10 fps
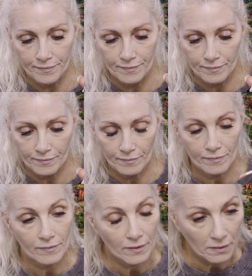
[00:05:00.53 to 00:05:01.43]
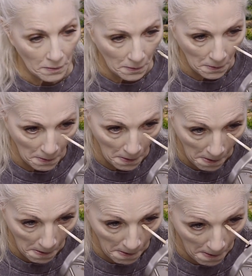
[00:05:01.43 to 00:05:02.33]

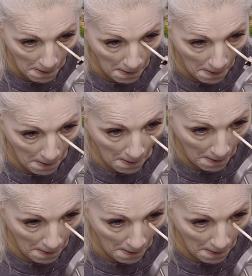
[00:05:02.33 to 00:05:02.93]
(silence)